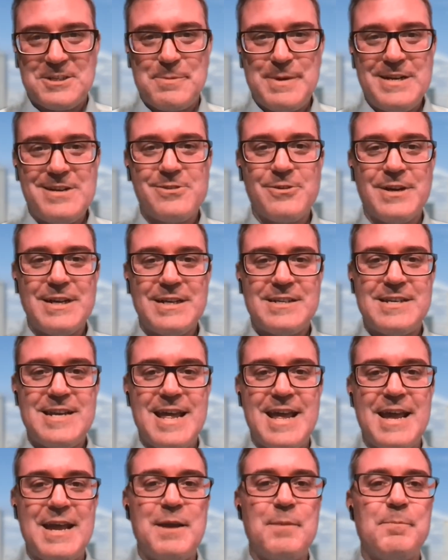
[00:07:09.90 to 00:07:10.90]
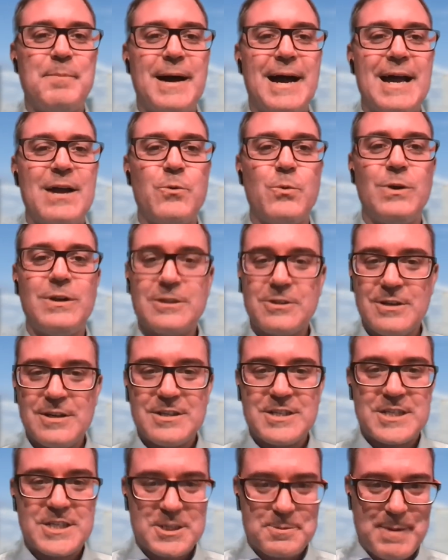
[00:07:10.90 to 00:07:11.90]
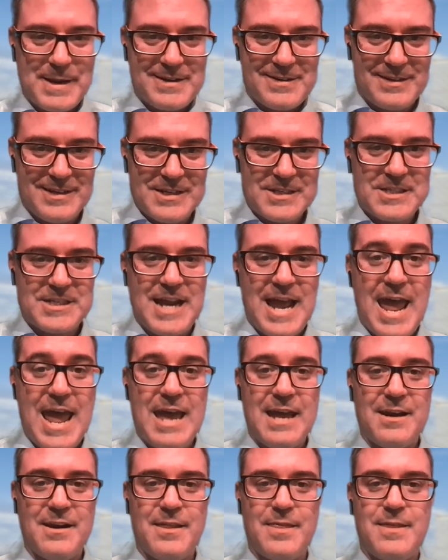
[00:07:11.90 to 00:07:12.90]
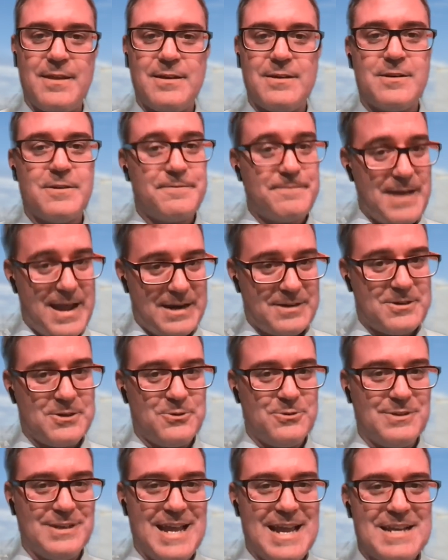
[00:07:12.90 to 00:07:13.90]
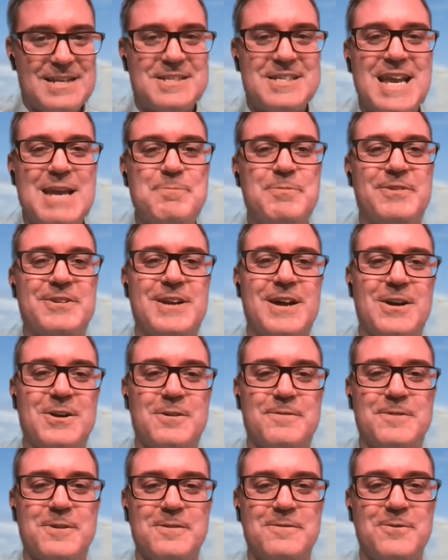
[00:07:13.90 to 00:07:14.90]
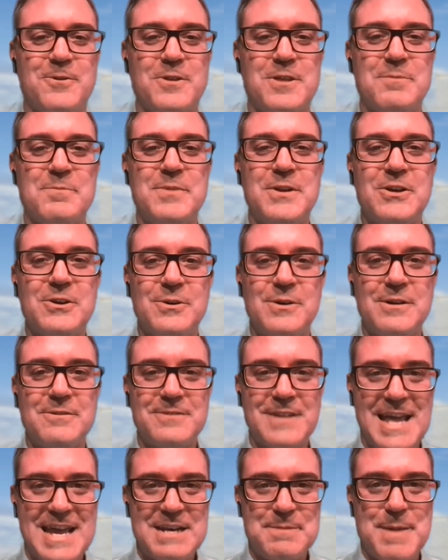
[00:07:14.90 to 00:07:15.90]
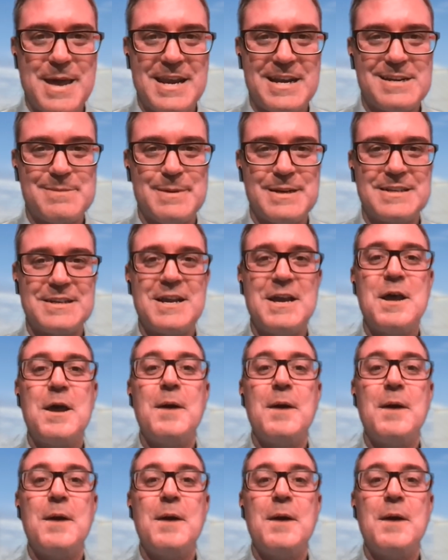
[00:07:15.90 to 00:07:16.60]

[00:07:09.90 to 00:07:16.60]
to be joined today by wilderness specialist and the de facto landscape photographer for the Bureau of Land Management,